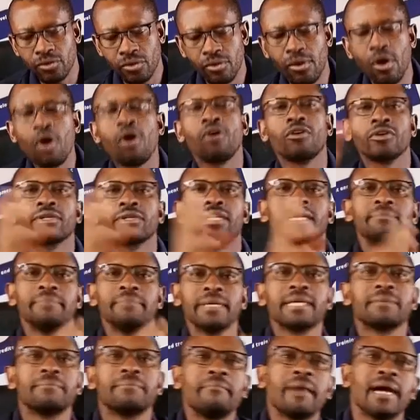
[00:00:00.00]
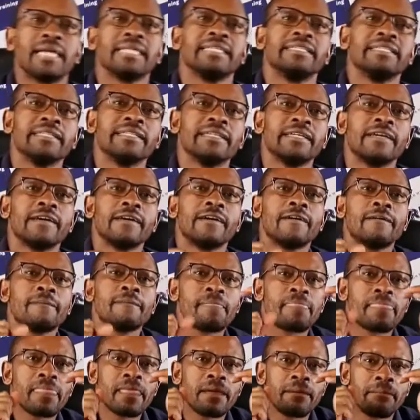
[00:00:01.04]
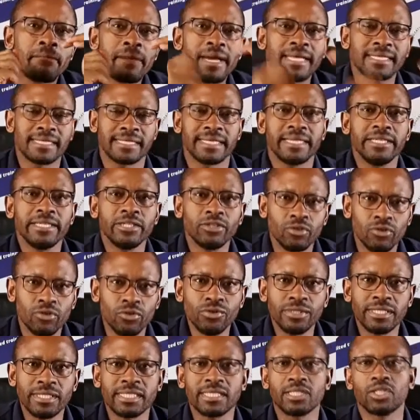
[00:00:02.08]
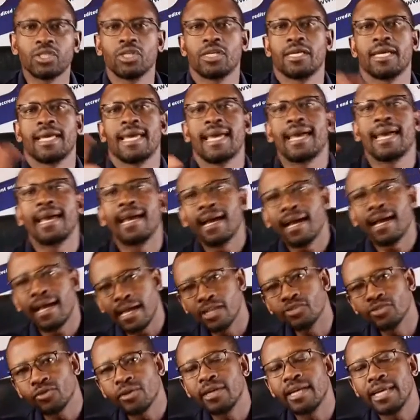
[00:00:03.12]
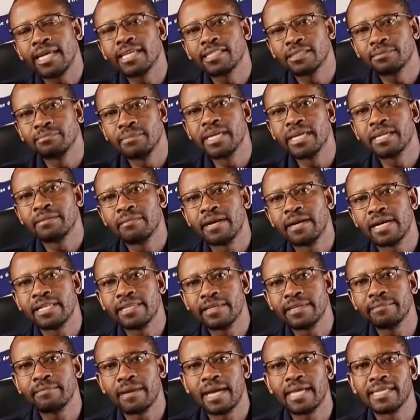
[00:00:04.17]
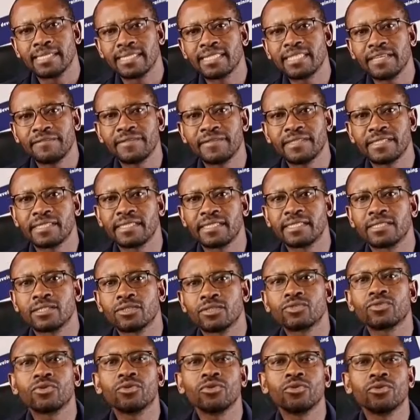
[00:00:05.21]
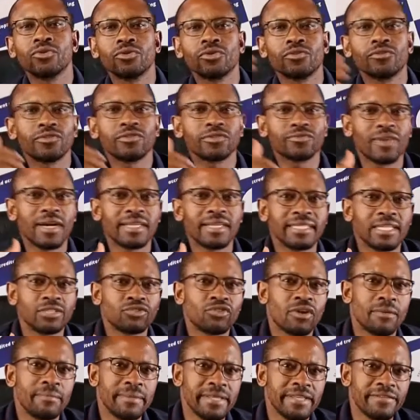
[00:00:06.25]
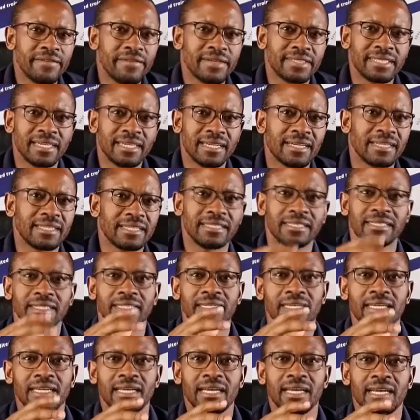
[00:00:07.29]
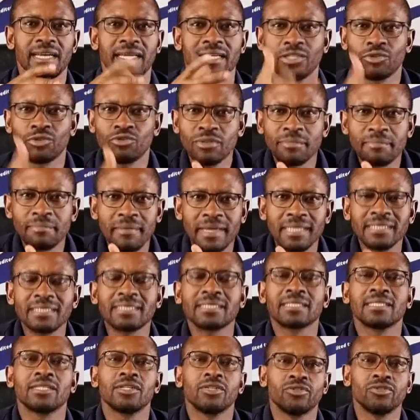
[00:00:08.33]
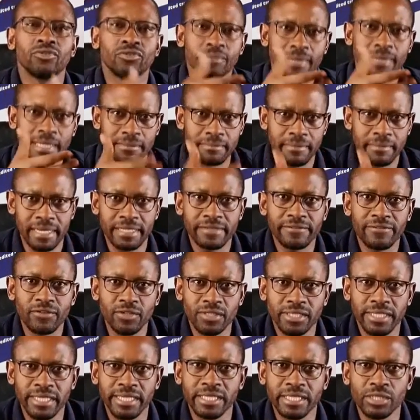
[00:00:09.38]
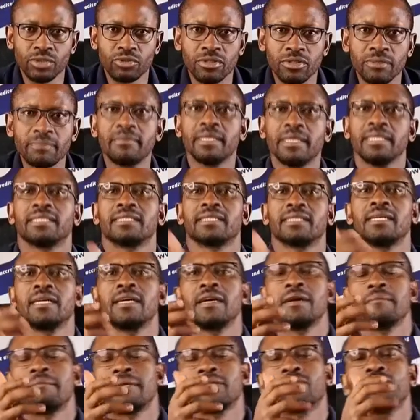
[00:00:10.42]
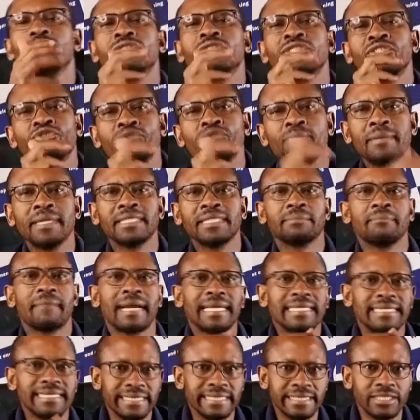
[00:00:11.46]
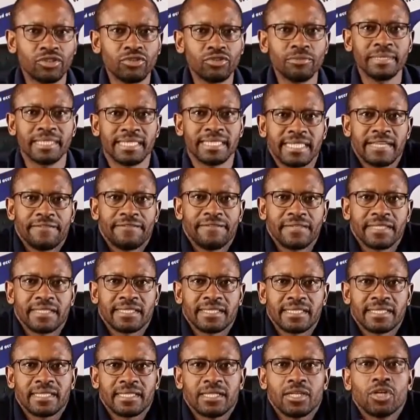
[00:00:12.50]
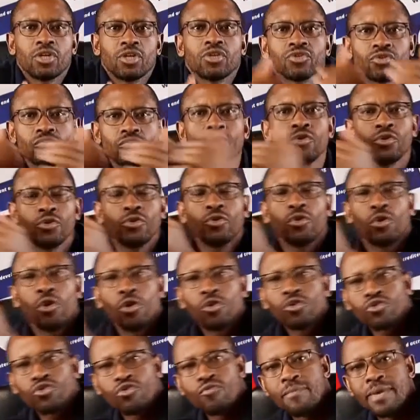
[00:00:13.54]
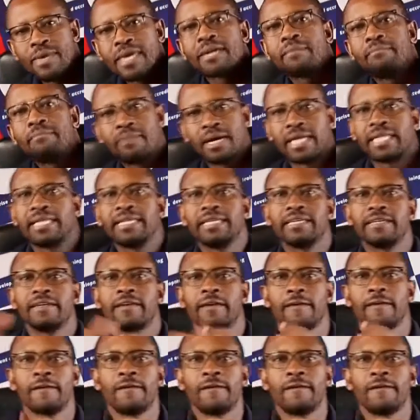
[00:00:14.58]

or you can make money by selling goods as well as make money by servicing. So you find that you are manufacturing equipment, you make money for selling equipment. But those equipment might need to be serviced. So you will also make money